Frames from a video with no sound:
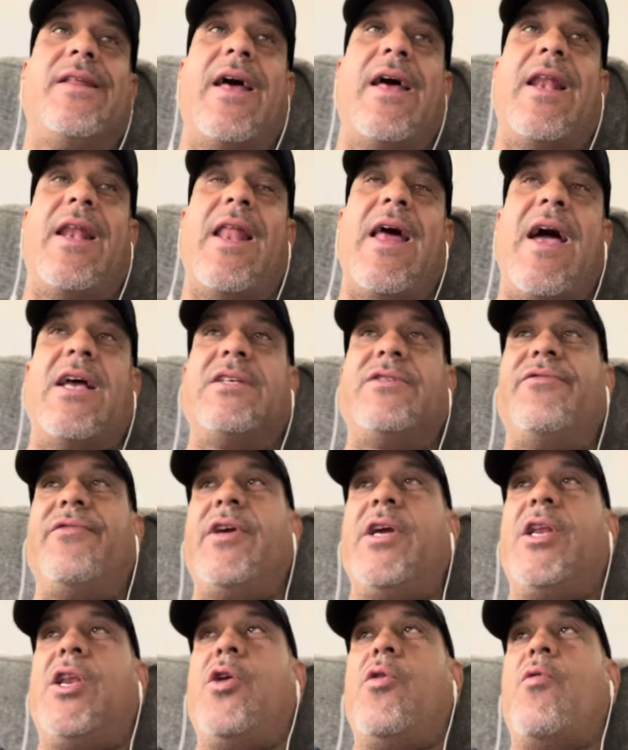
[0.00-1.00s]
that last
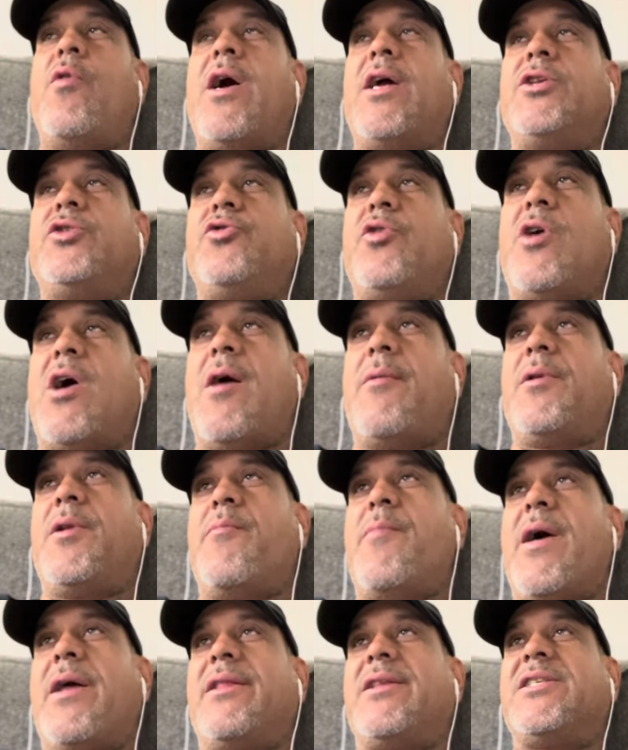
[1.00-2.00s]
video I dropped
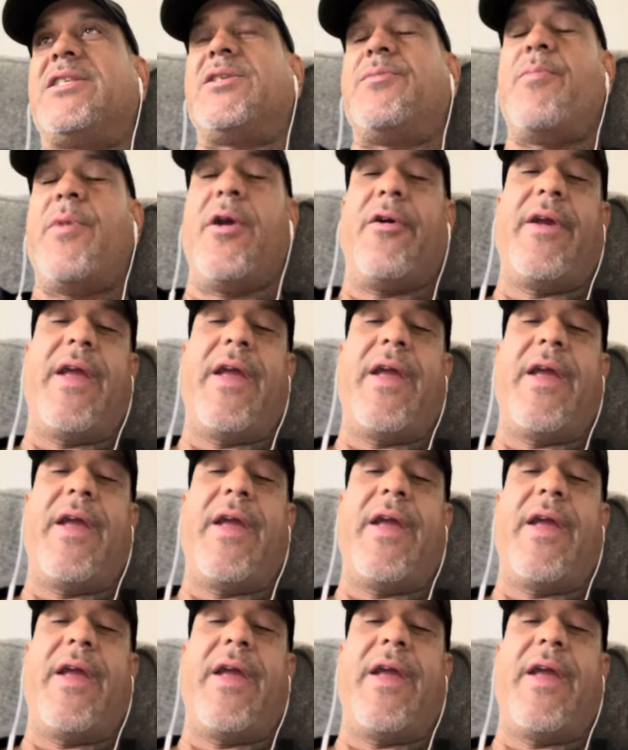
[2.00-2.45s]
about the smear